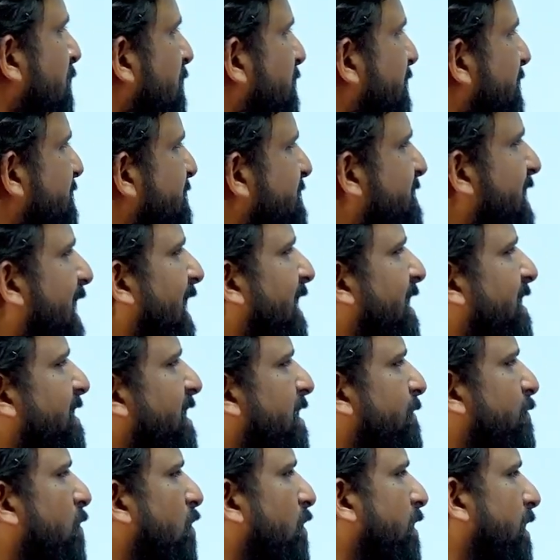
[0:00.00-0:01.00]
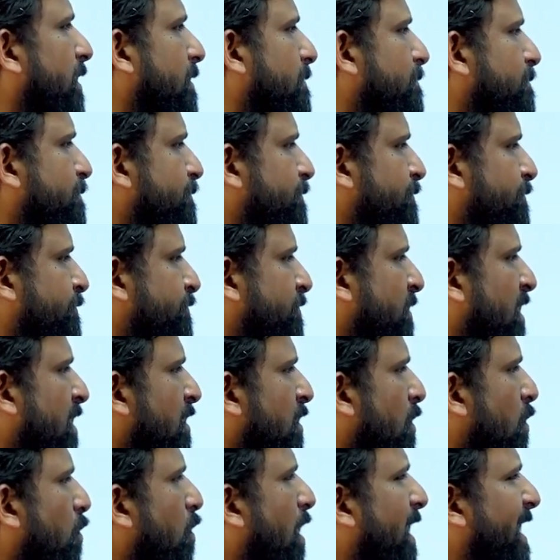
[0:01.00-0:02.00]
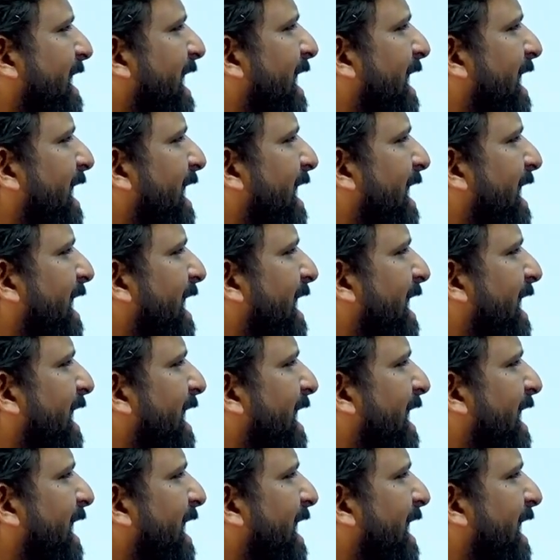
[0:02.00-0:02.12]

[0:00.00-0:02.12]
This is the another model. What